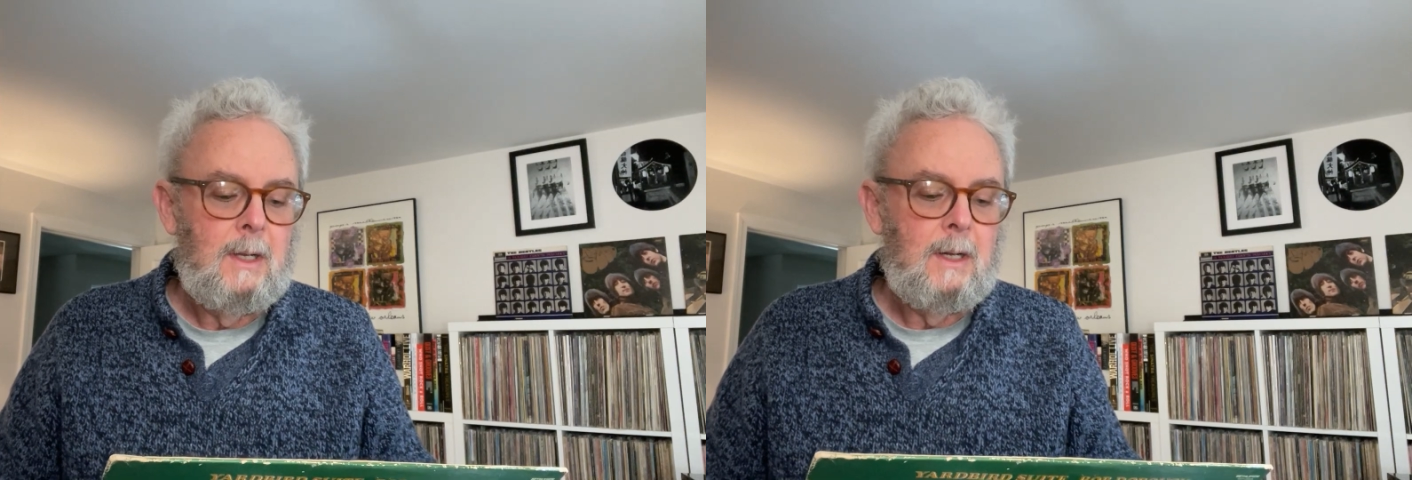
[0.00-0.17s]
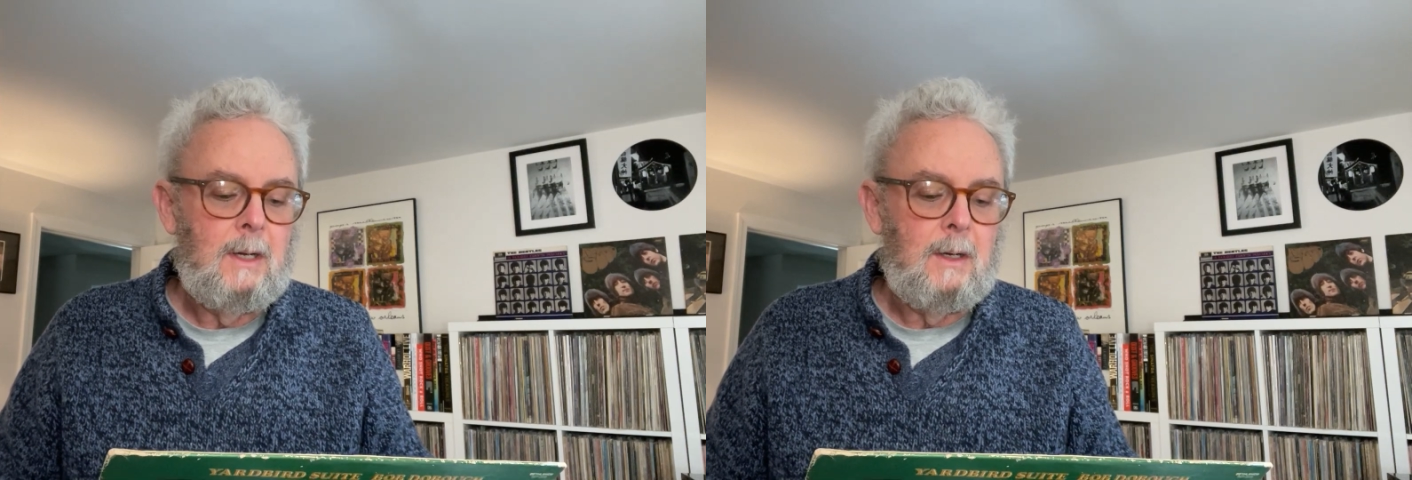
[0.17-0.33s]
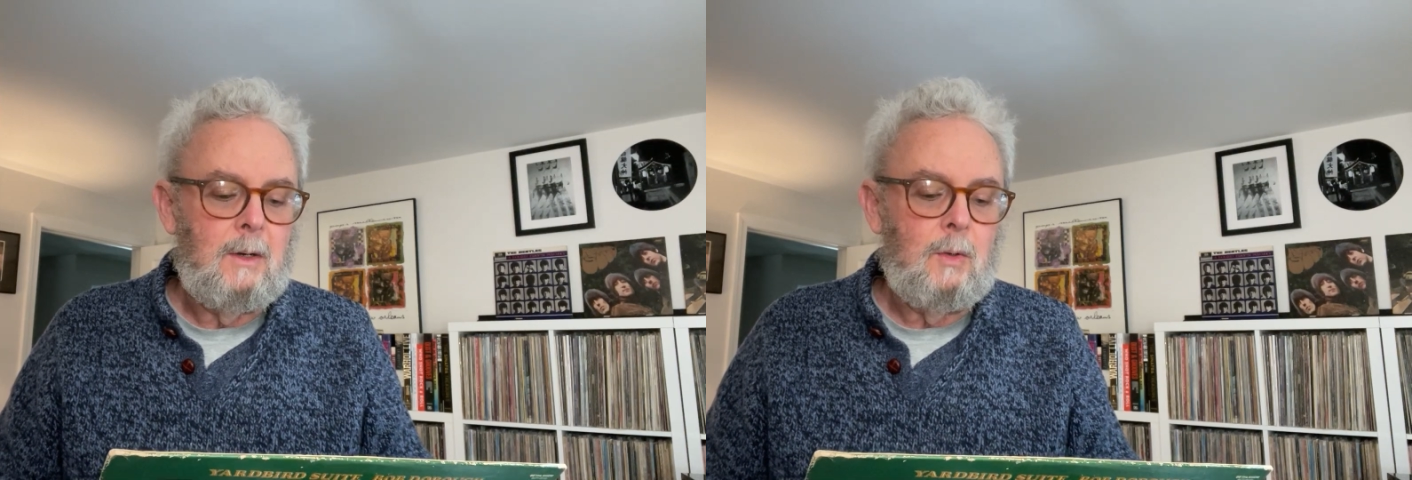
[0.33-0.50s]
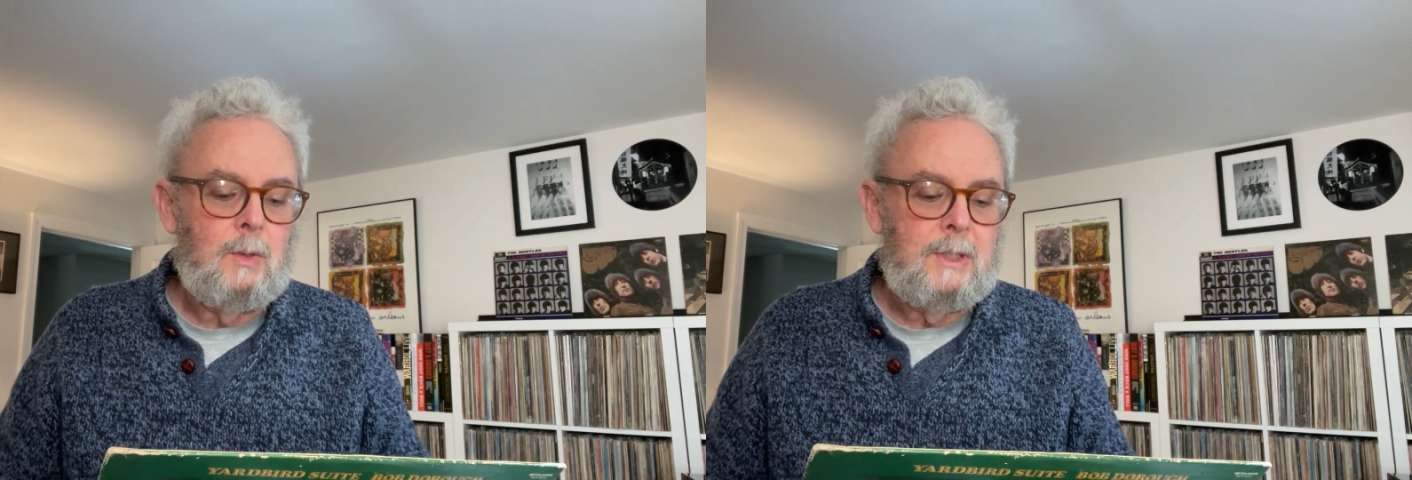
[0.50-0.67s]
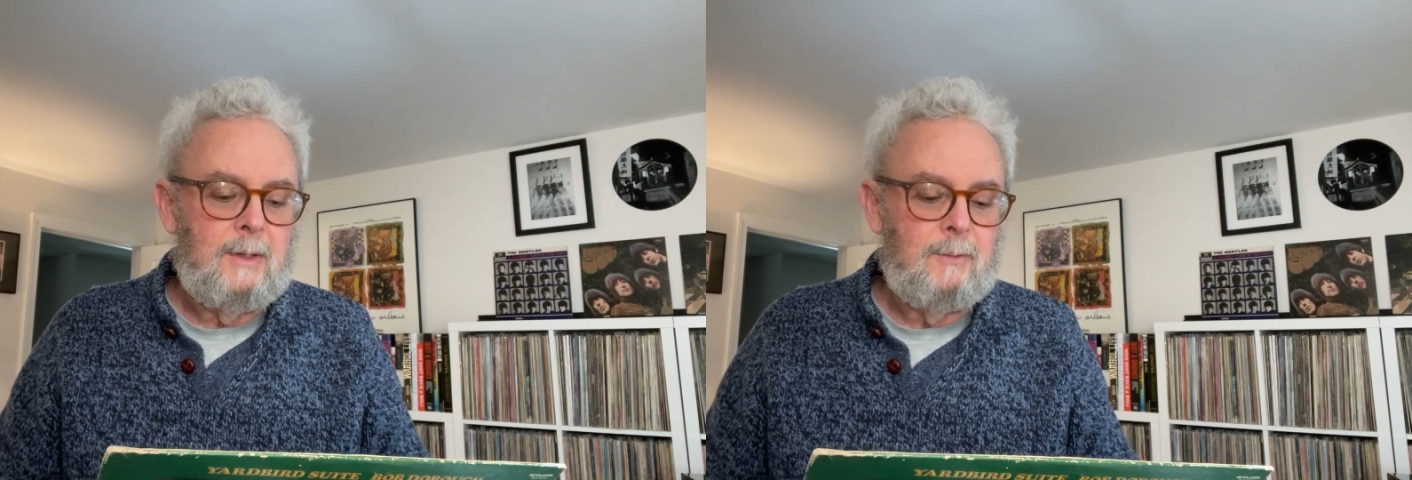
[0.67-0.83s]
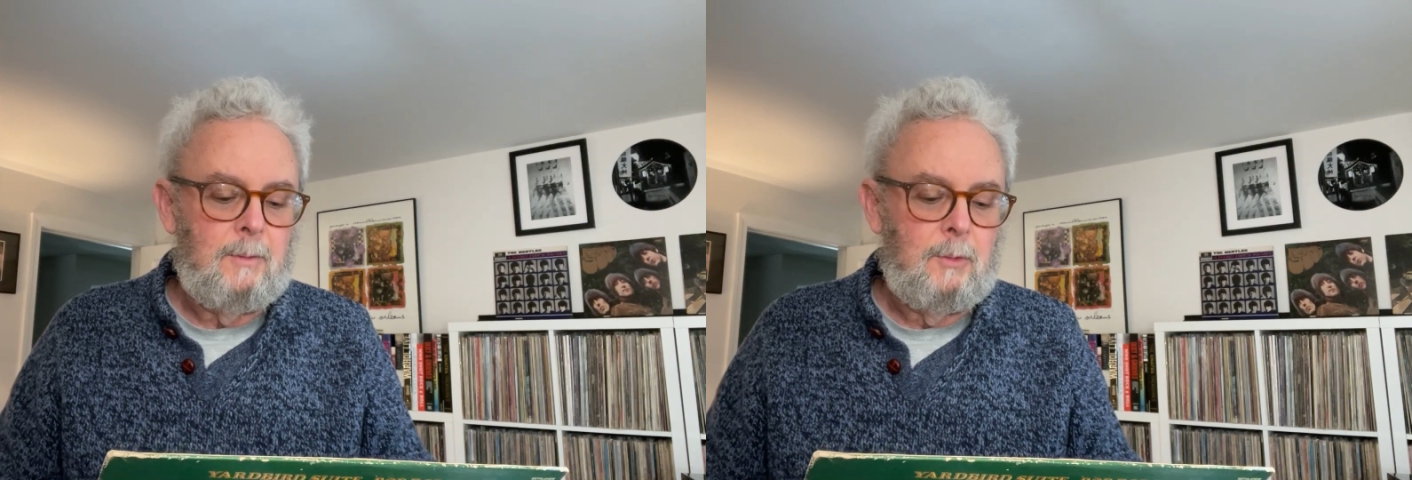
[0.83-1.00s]
Old
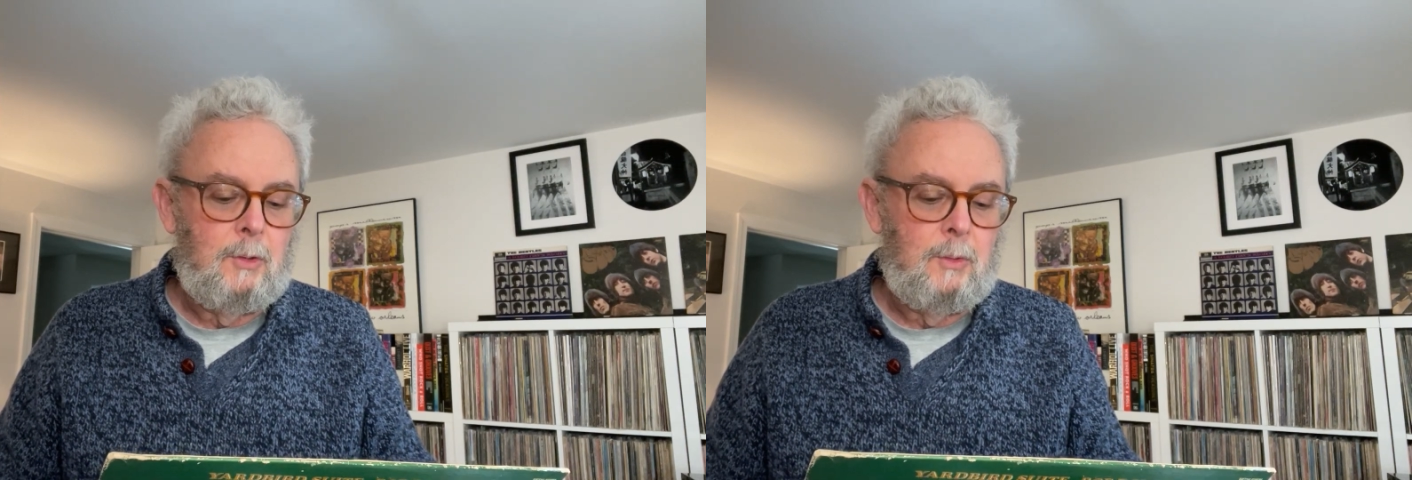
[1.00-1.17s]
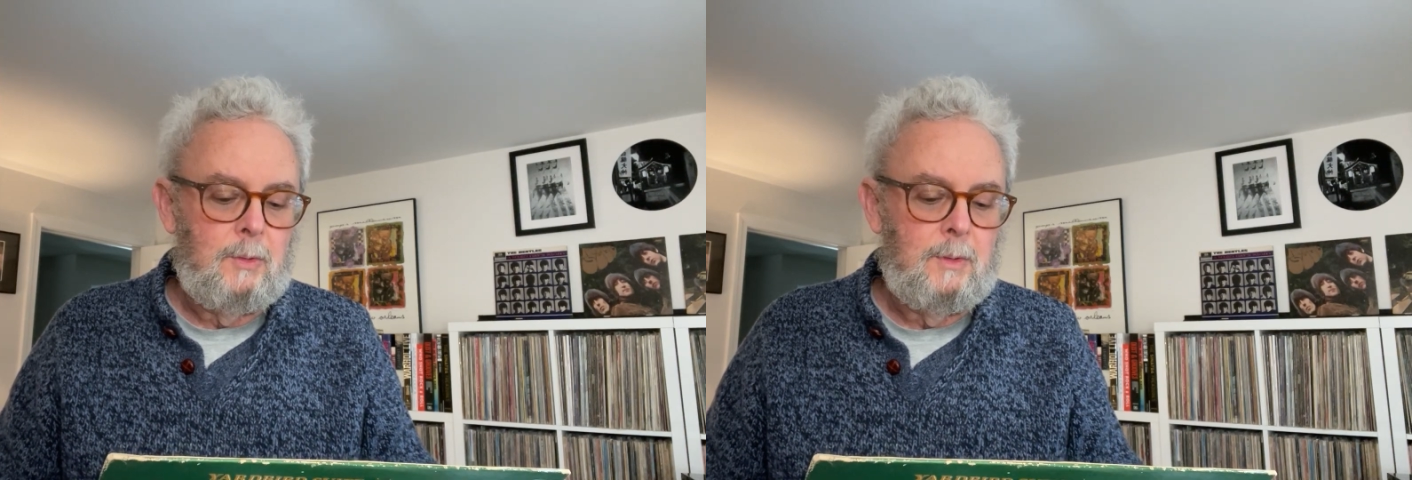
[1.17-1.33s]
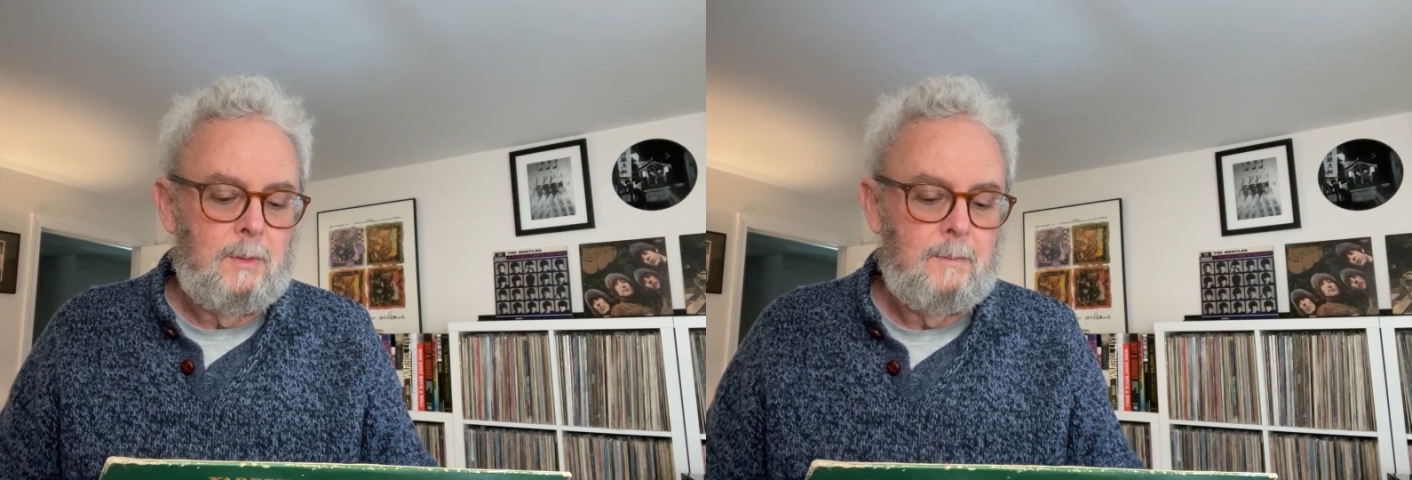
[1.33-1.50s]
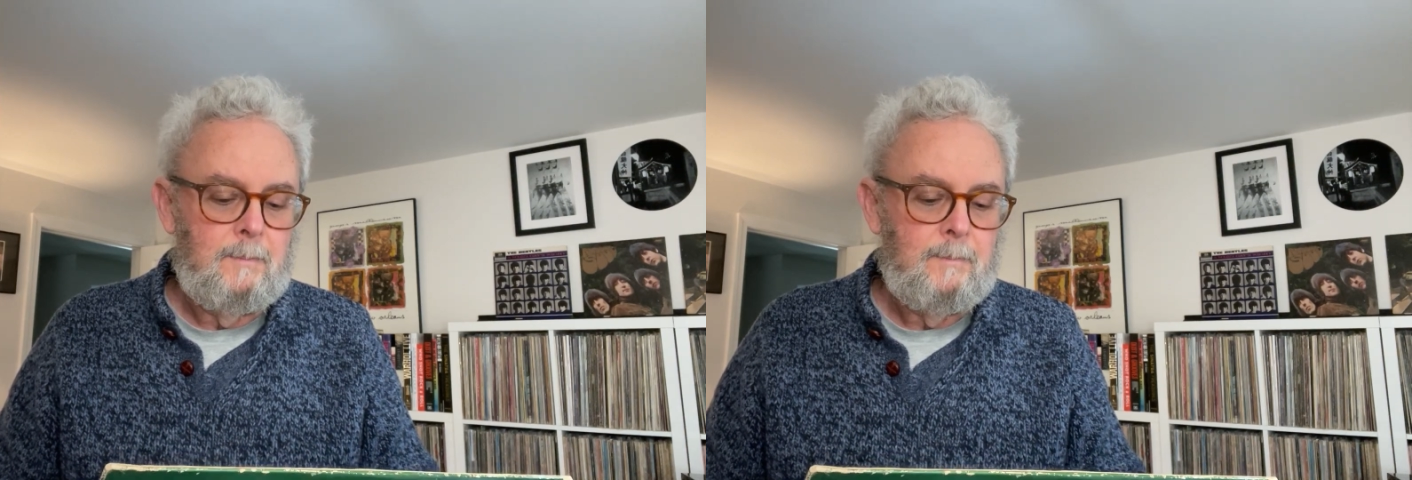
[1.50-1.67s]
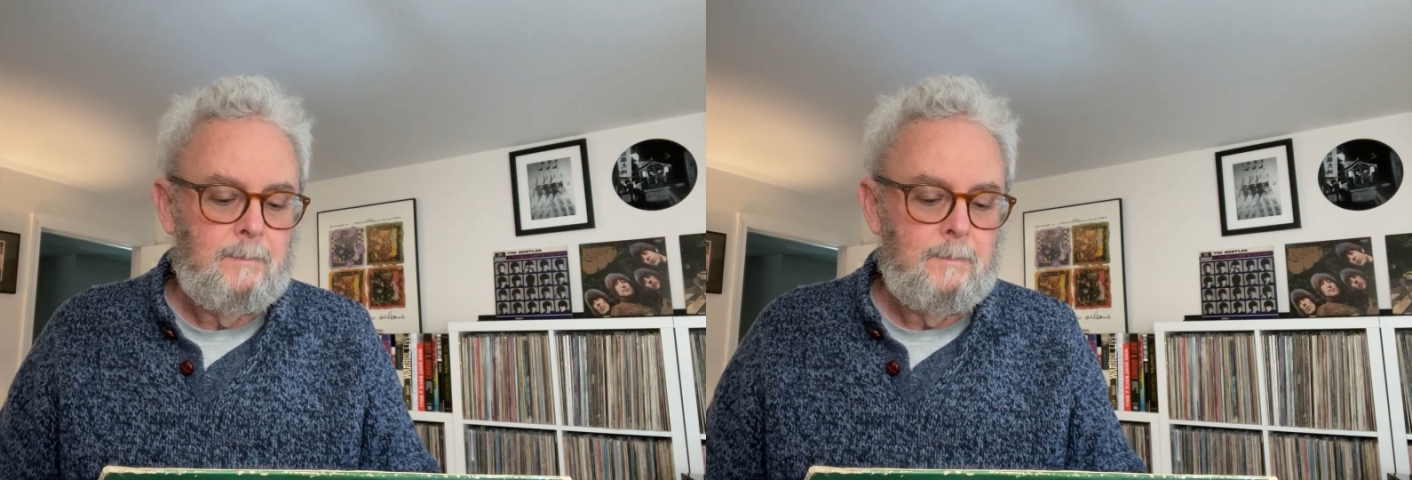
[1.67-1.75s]
Devil Moon.